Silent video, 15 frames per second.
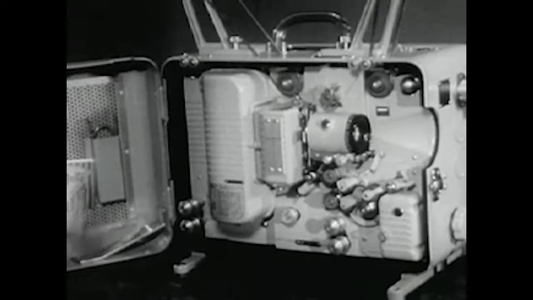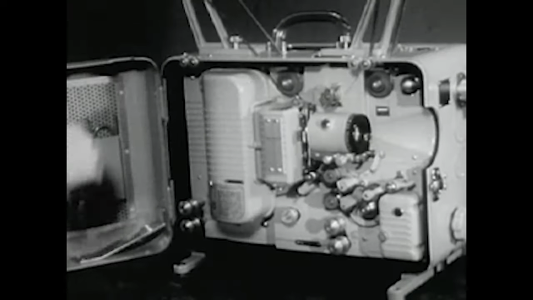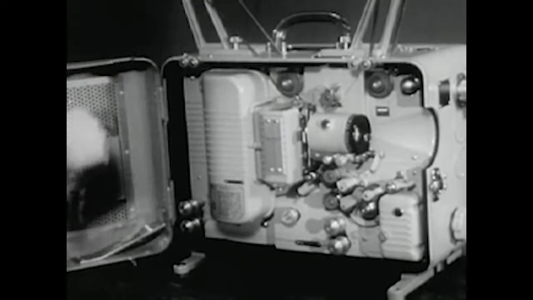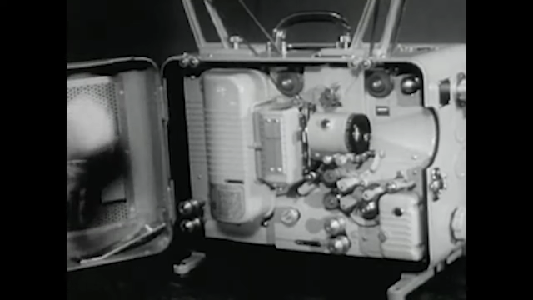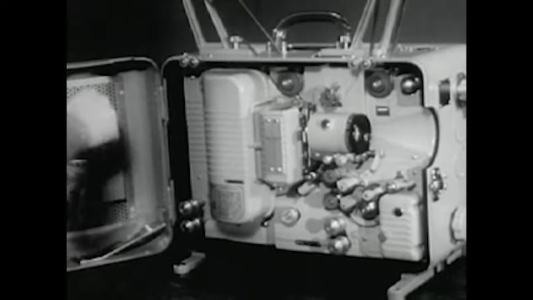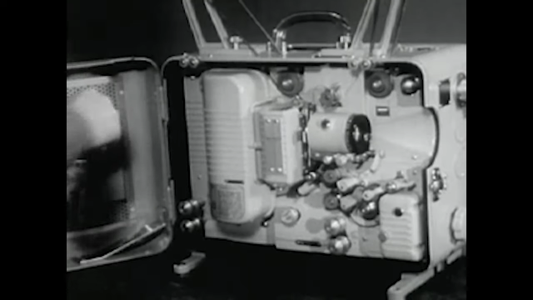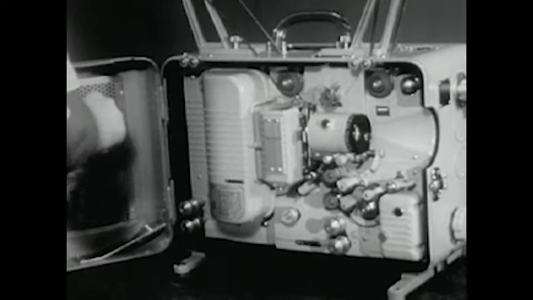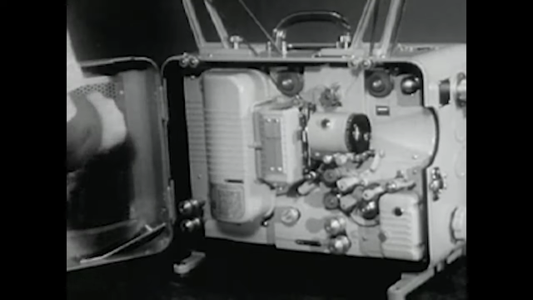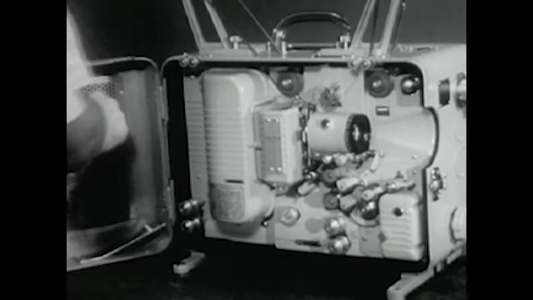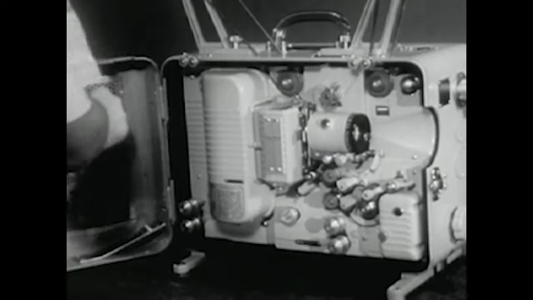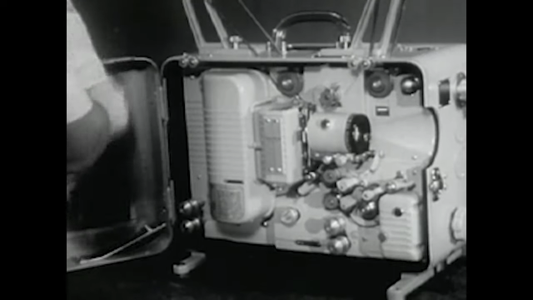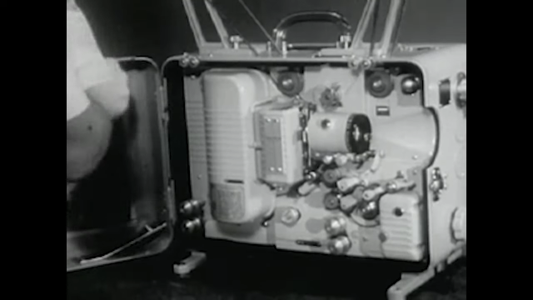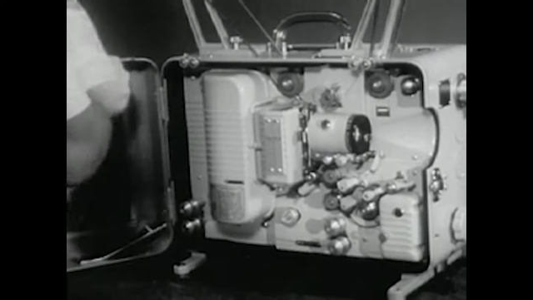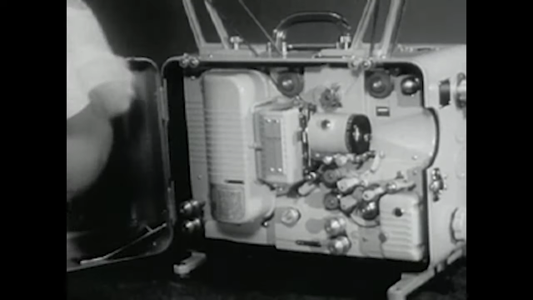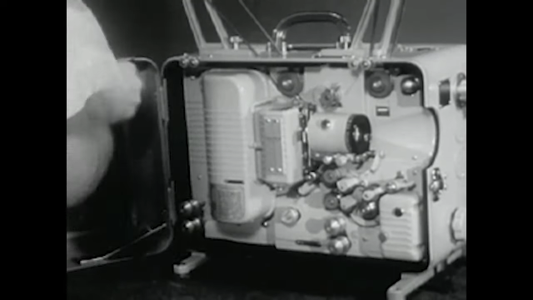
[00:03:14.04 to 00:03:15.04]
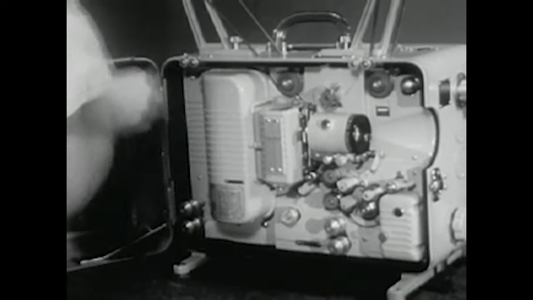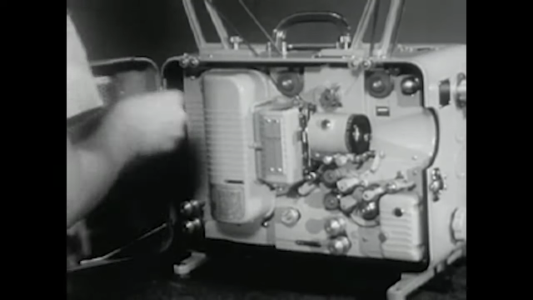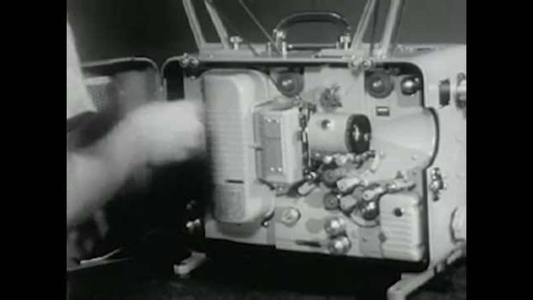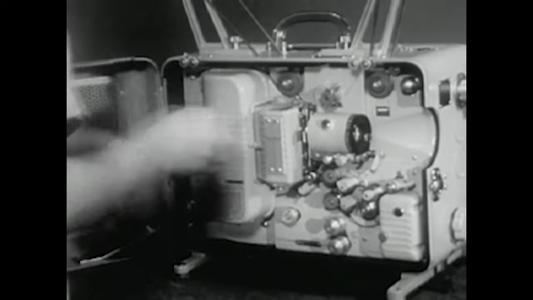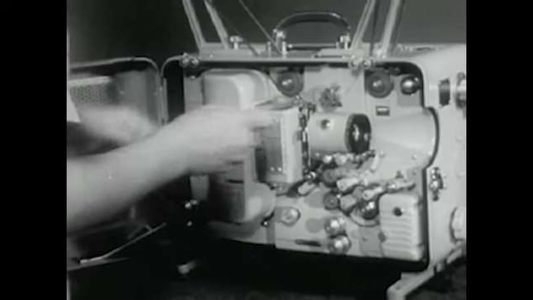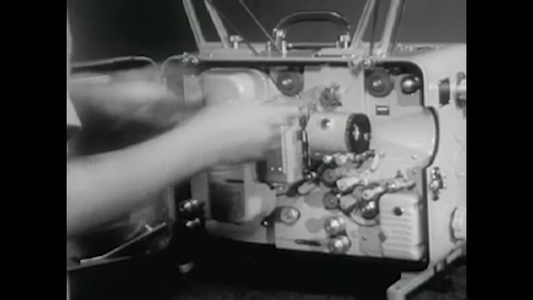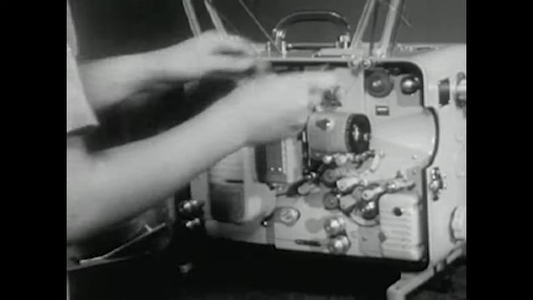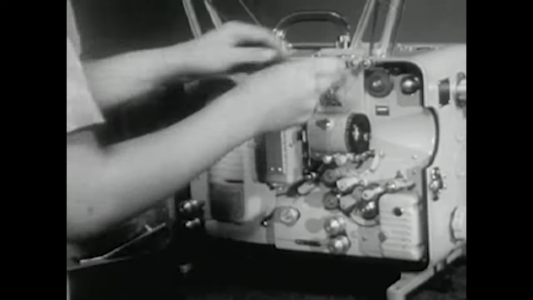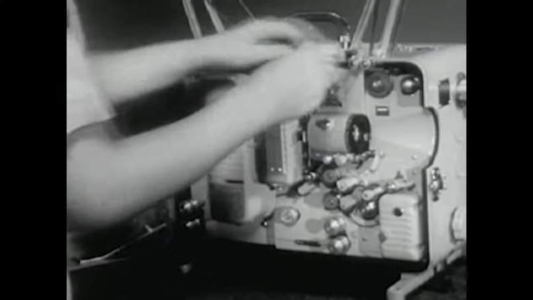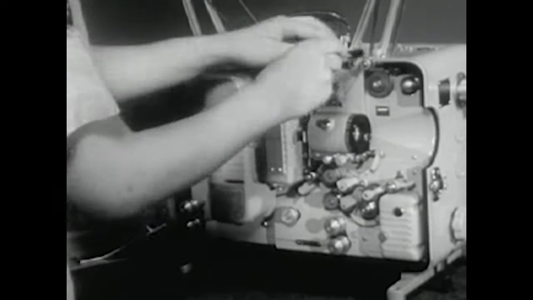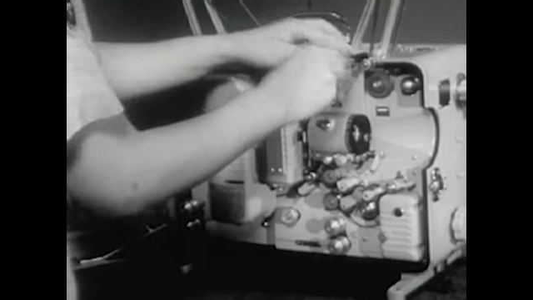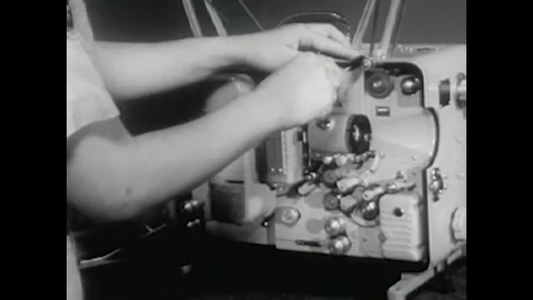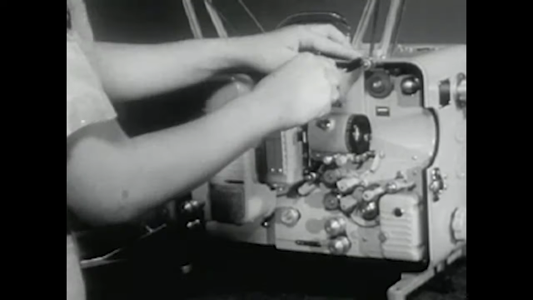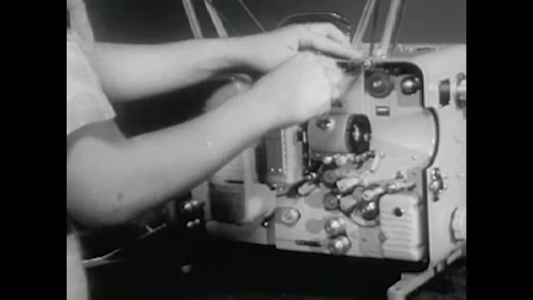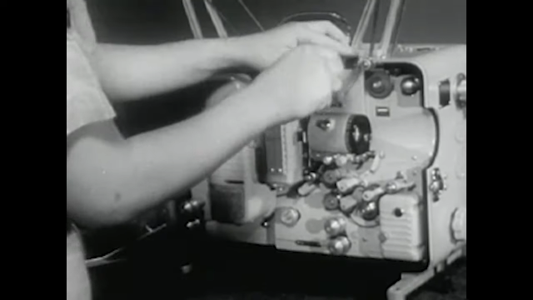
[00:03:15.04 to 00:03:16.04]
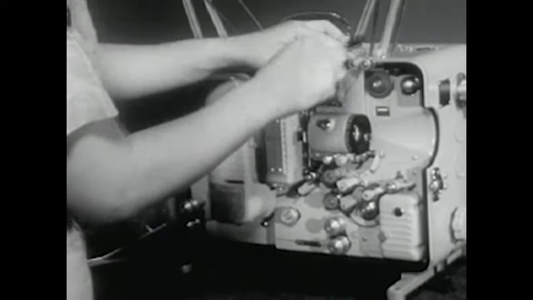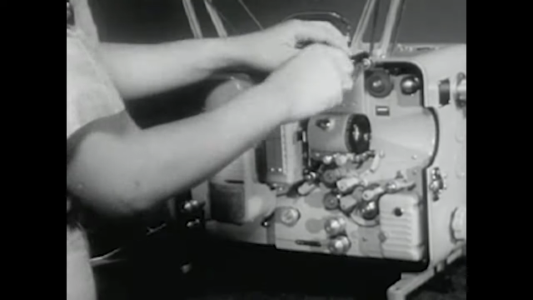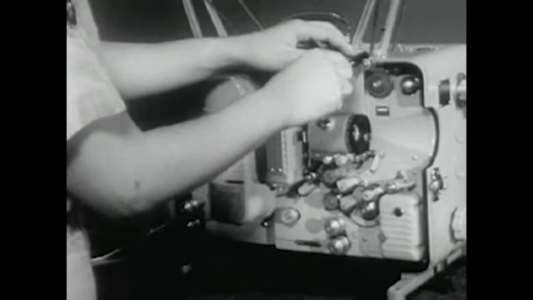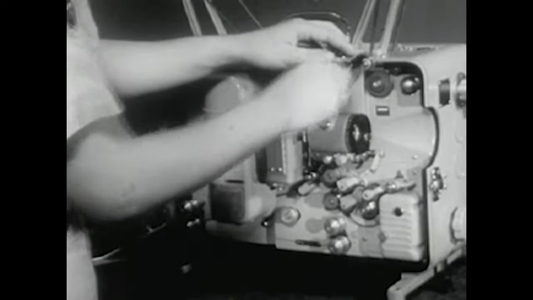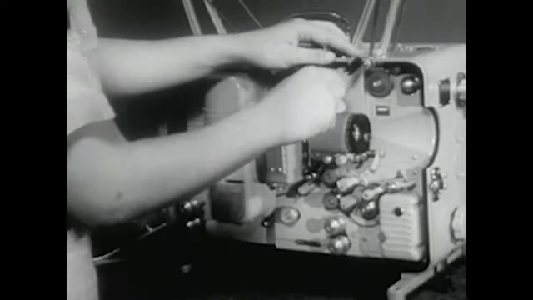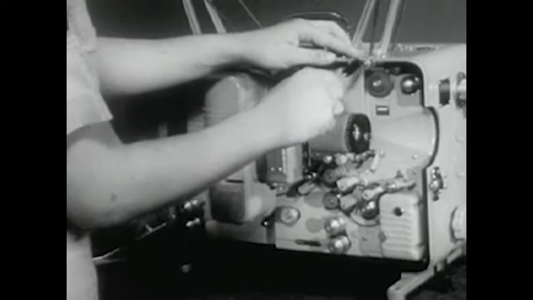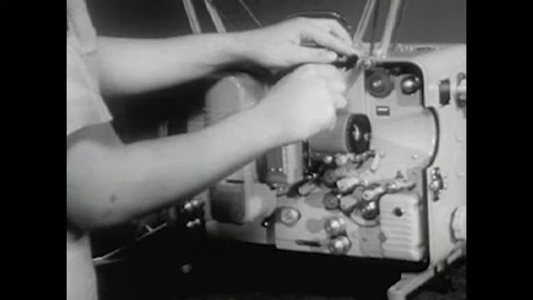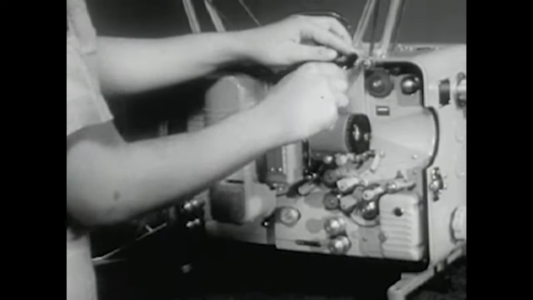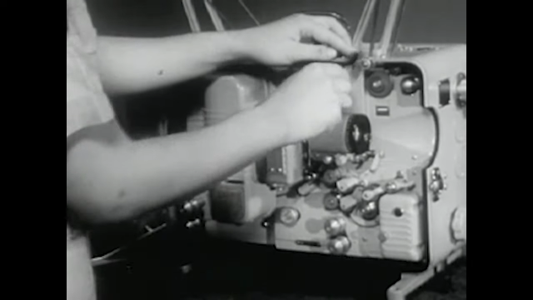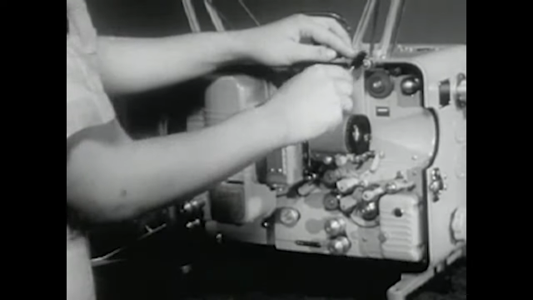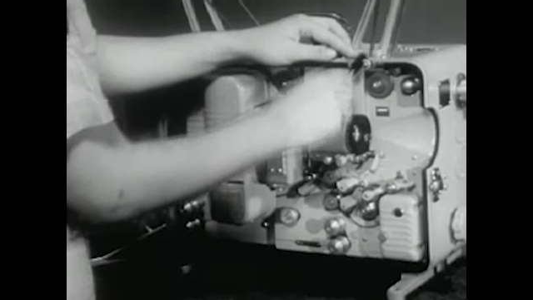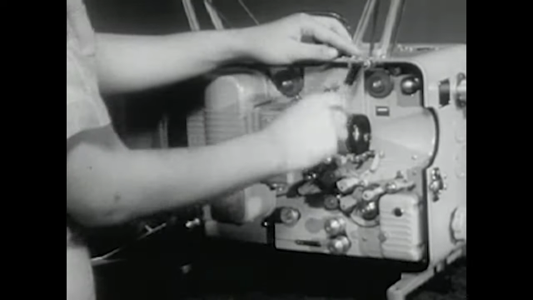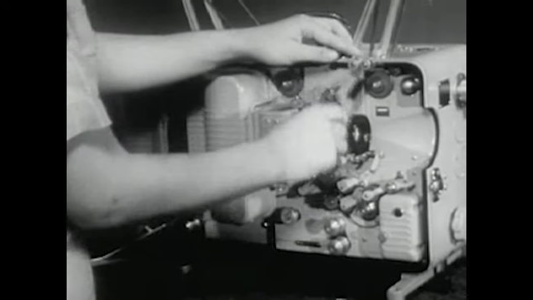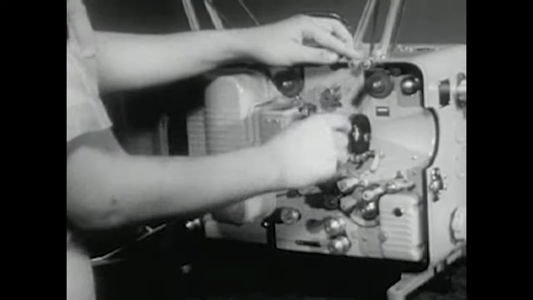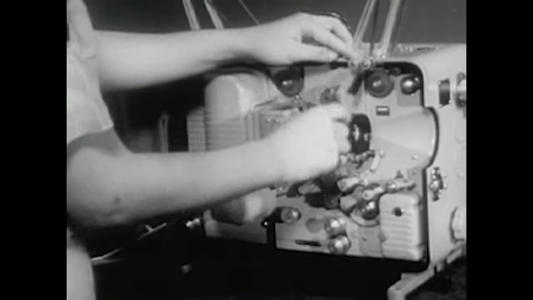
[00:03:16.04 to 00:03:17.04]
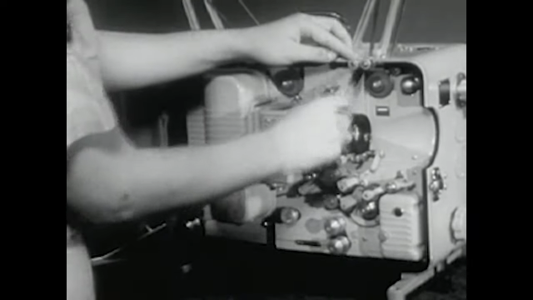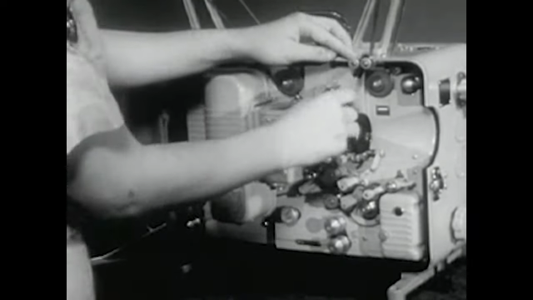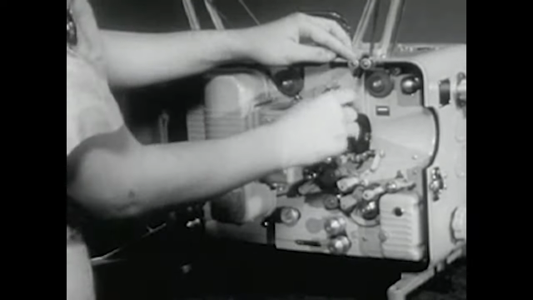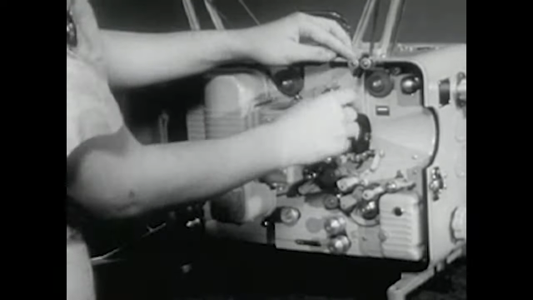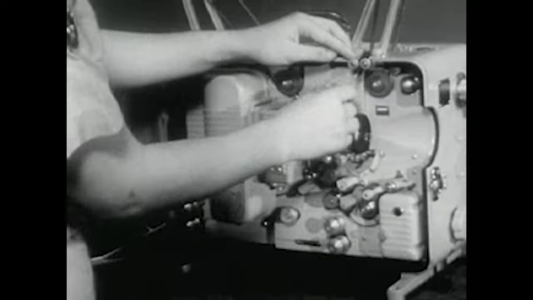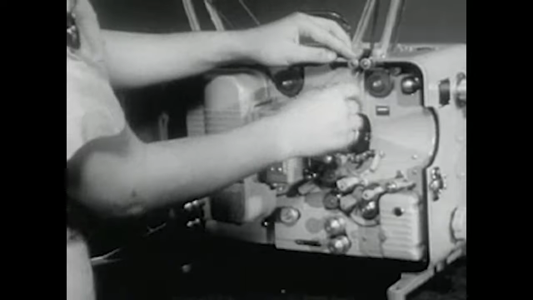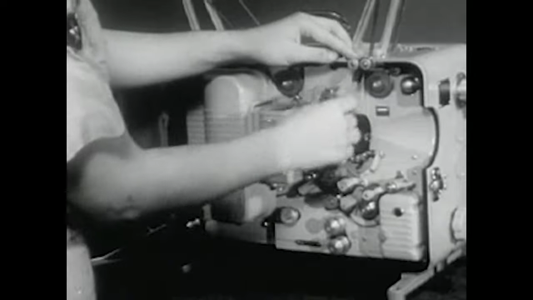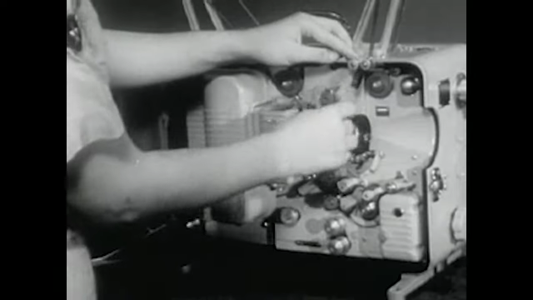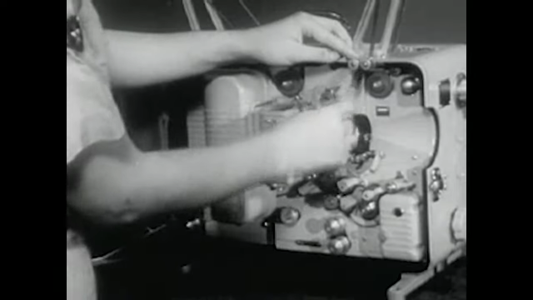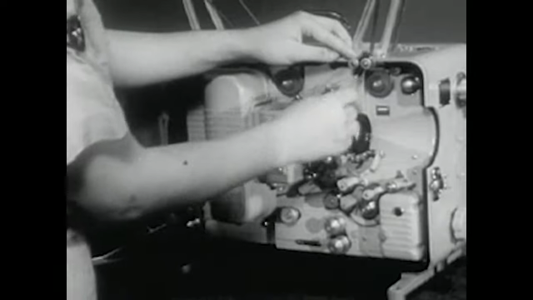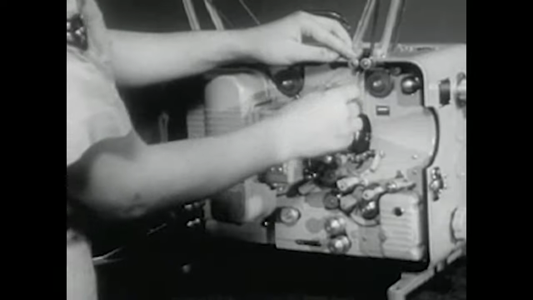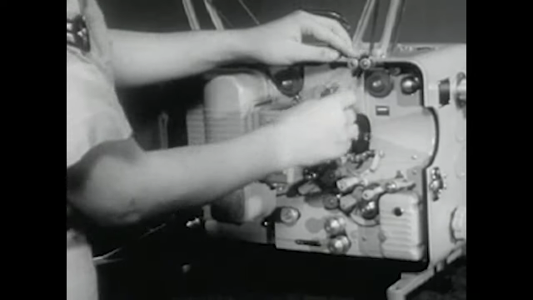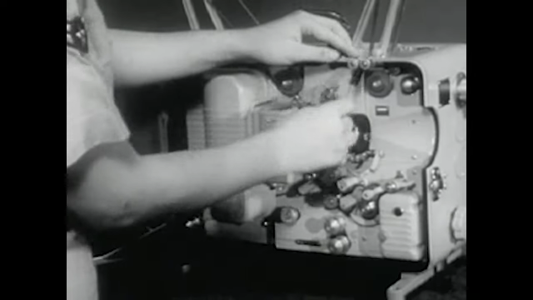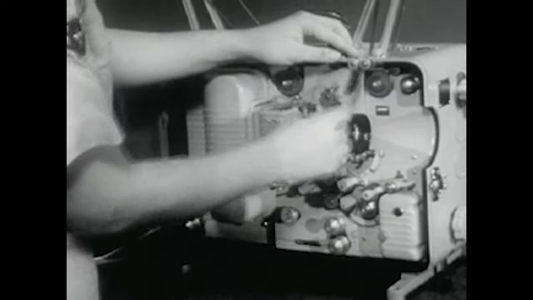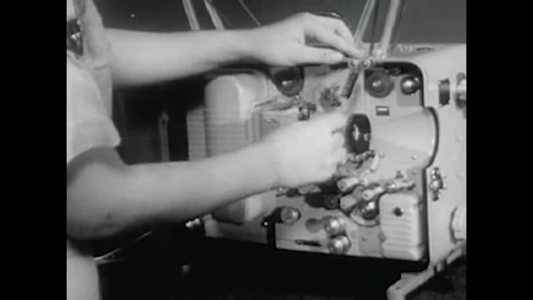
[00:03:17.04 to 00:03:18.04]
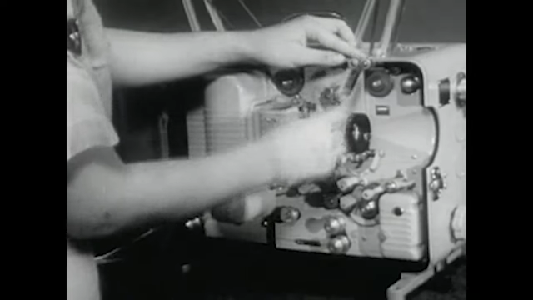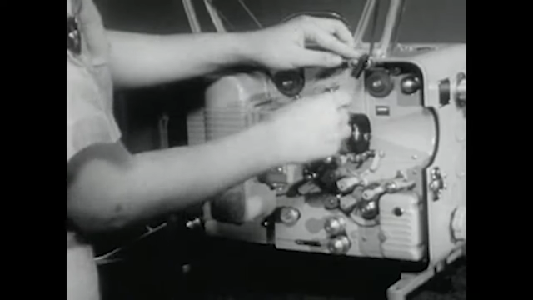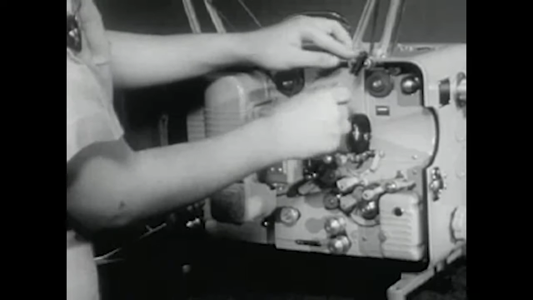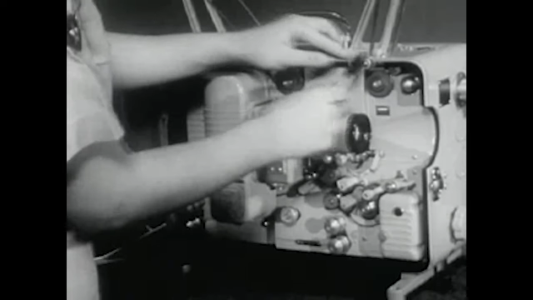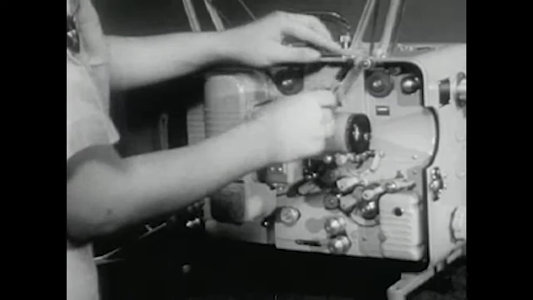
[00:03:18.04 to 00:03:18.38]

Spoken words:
Nobody's mouth can be seen.